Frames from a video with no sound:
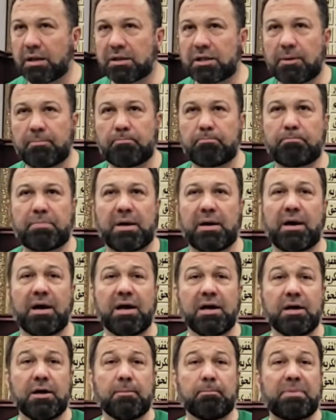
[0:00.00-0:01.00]

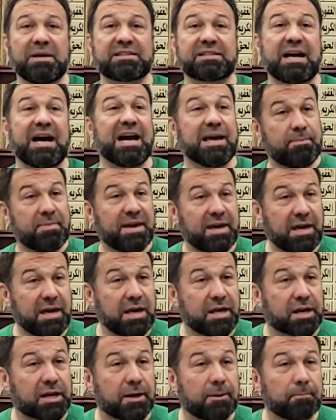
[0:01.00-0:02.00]
But I'm
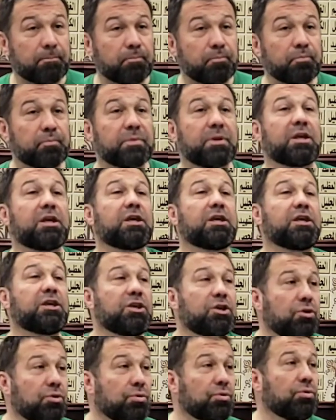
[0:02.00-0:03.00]
here.
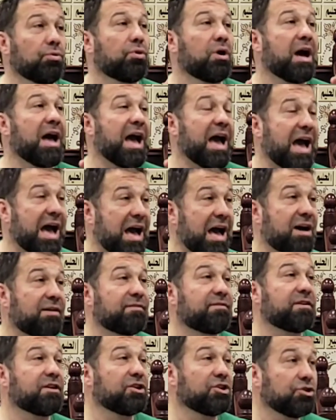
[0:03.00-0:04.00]
You
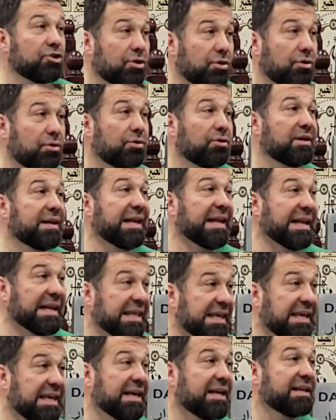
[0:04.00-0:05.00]
have no
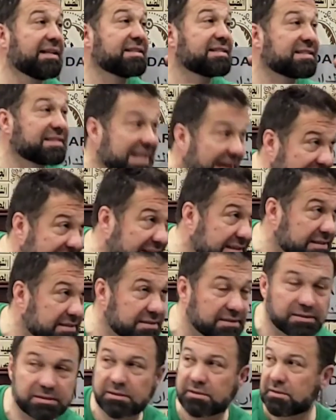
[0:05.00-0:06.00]
legal
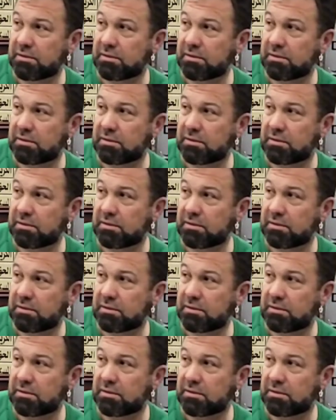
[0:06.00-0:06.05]
status.